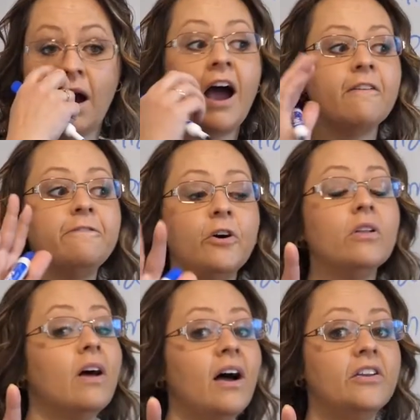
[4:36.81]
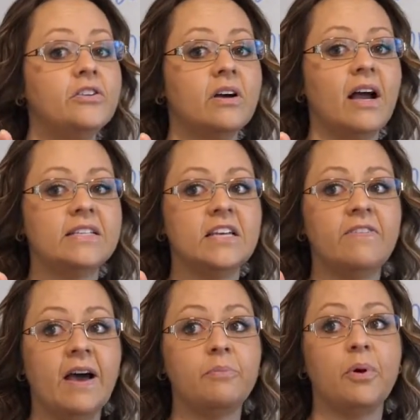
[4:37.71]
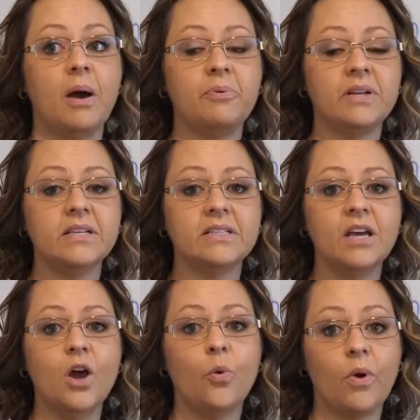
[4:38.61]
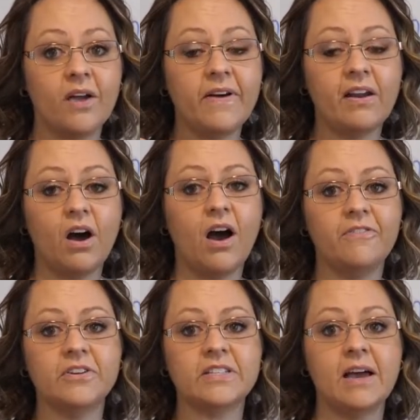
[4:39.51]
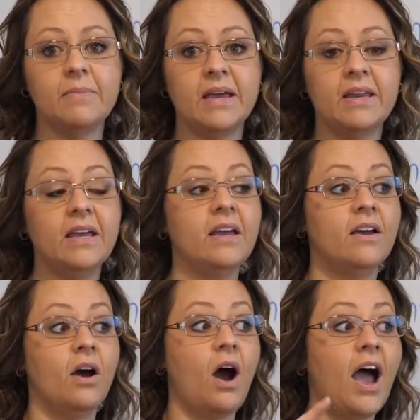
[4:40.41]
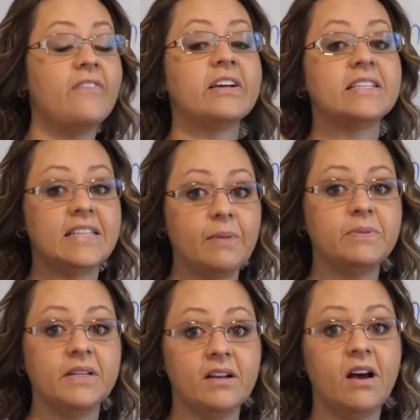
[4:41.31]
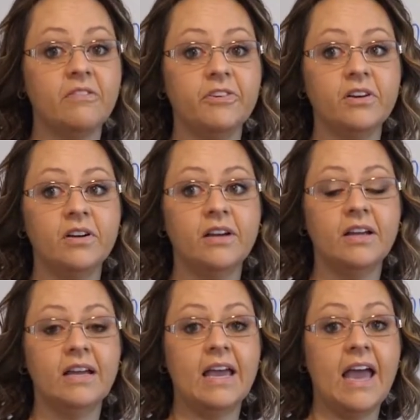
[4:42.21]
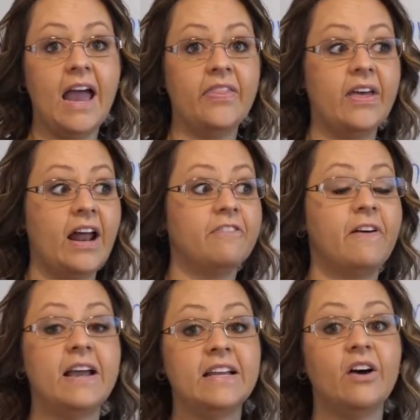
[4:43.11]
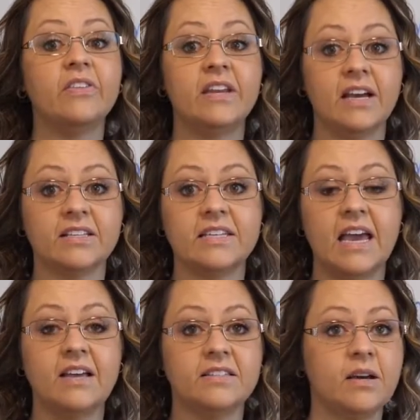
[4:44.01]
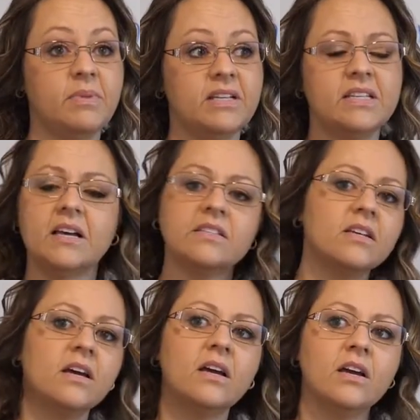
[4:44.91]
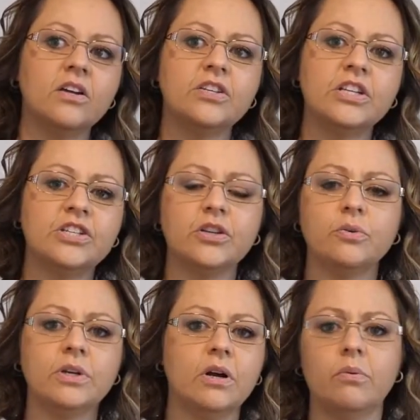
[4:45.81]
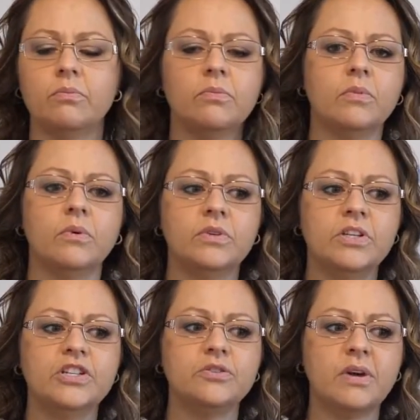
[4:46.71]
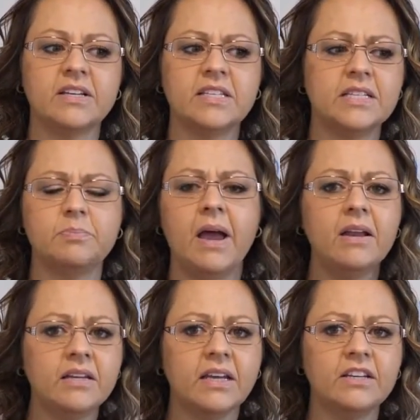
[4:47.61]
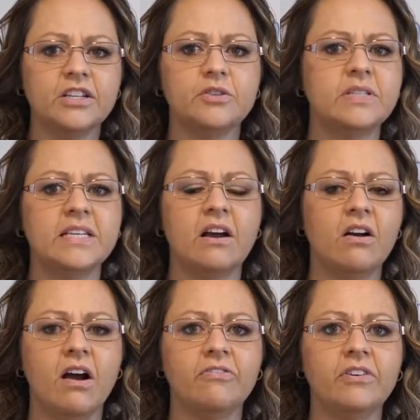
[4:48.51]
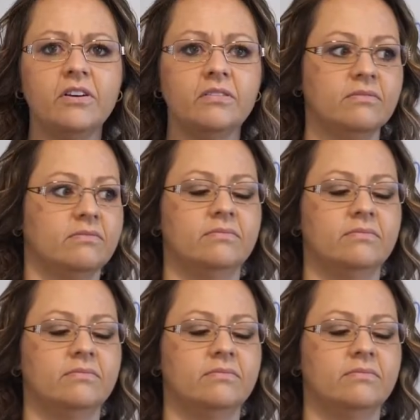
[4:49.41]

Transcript: You guys have had properties where I've had offers come in, I've accepted an offer, and then I find out the next day, somebody says, I see it's pending, did you see our offer?